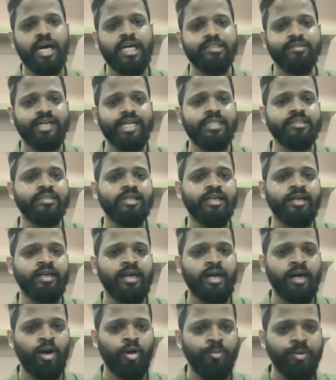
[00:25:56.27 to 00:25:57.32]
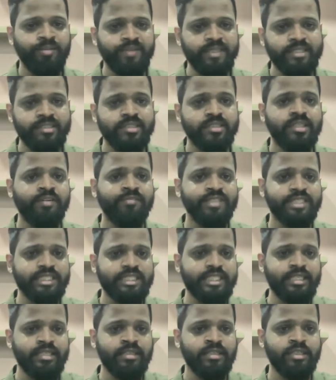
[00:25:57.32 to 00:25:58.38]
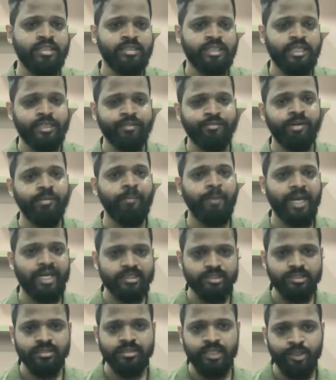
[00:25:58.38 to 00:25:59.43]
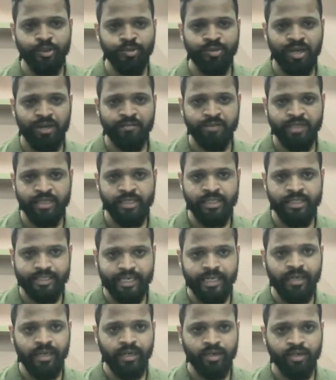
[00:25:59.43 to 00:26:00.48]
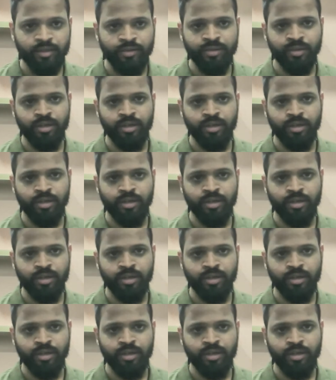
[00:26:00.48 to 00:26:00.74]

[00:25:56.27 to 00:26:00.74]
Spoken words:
as well as how many visitors are visiting the different pages that you have intended